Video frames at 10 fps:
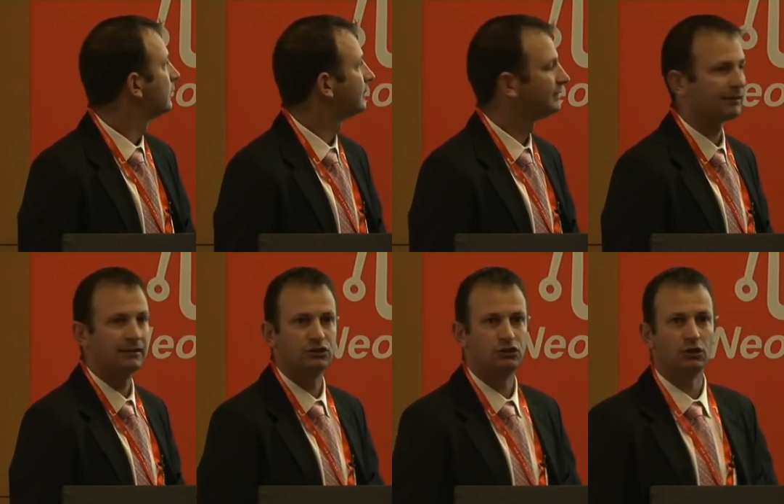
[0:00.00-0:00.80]
is that
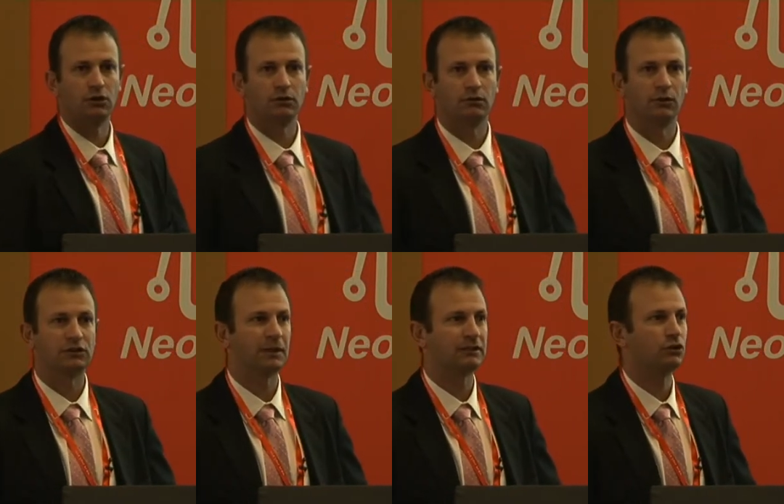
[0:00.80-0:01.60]
this year we're
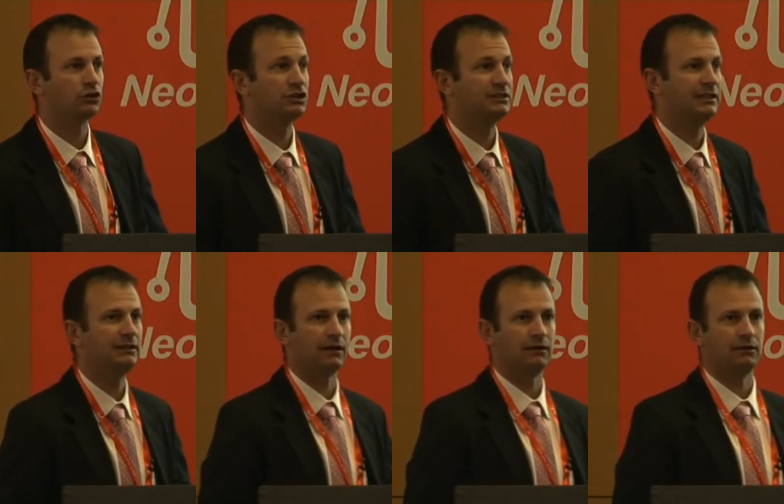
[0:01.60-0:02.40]
expecting
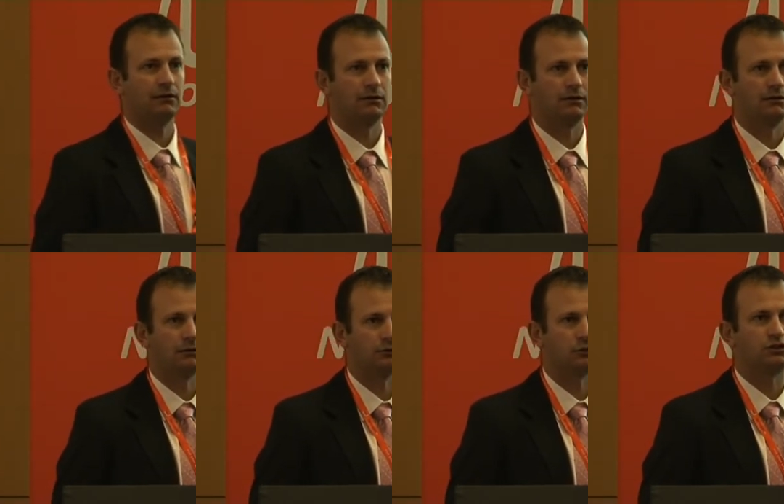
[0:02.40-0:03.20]
Argentina
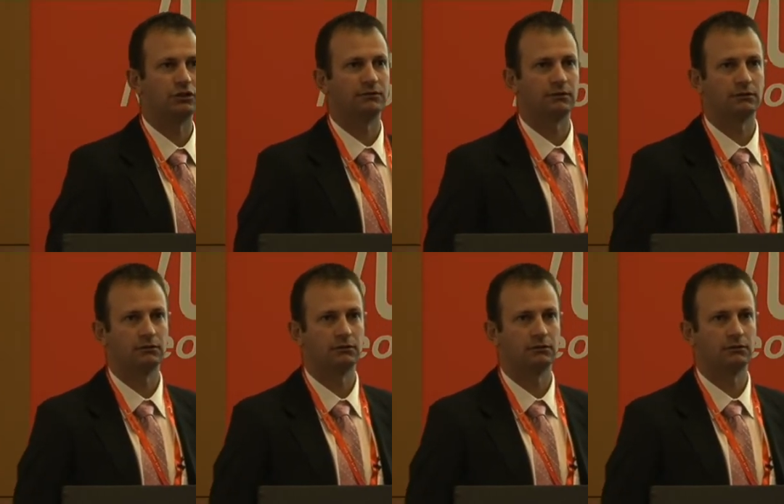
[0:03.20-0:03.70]
to achieve it,